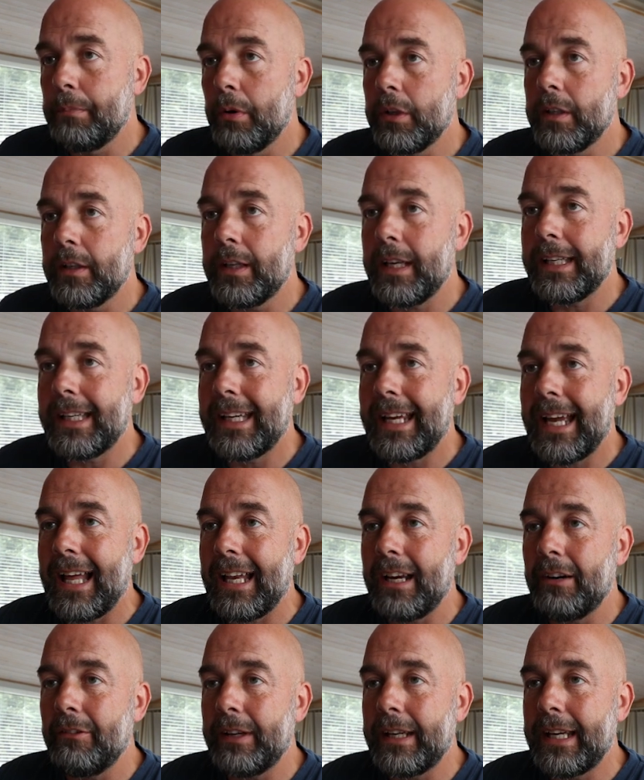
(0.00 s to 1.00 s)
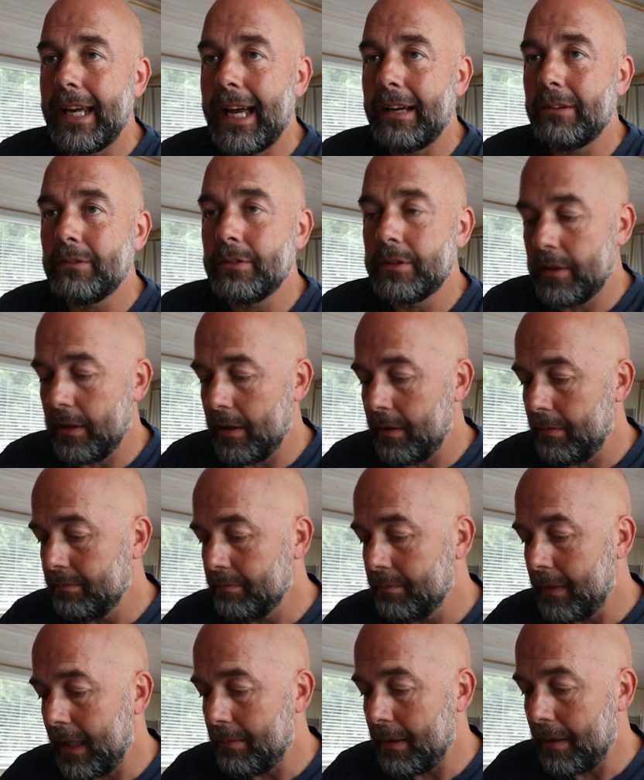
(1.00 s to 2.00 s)
putting in calorie counter
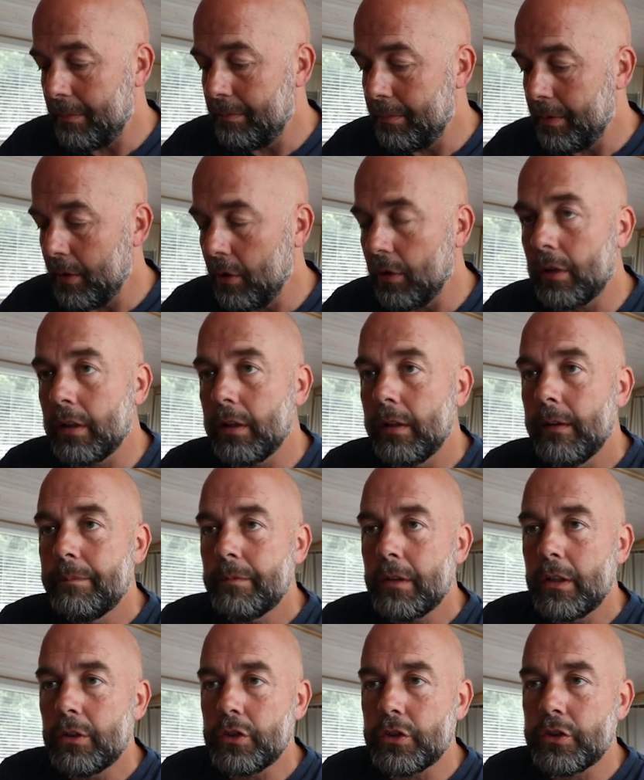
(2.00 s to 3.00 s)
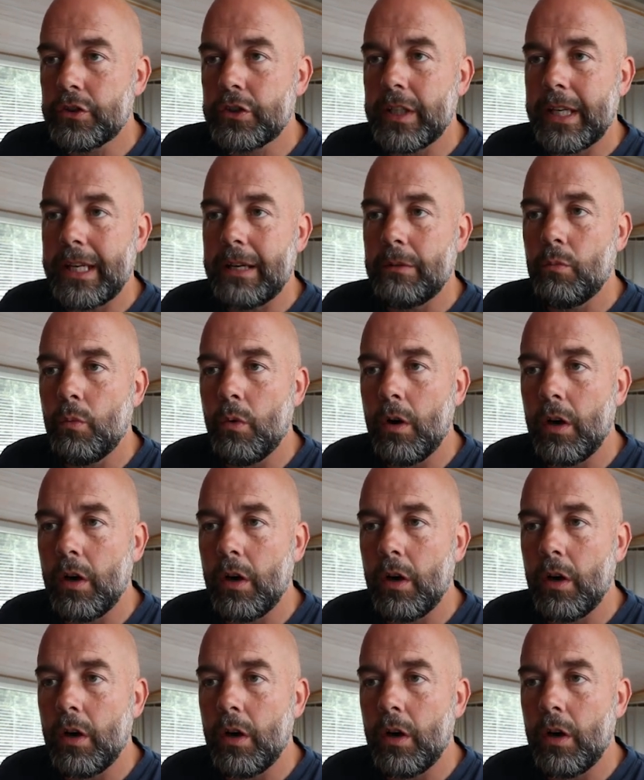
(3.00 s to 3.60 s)
maybe book just seeing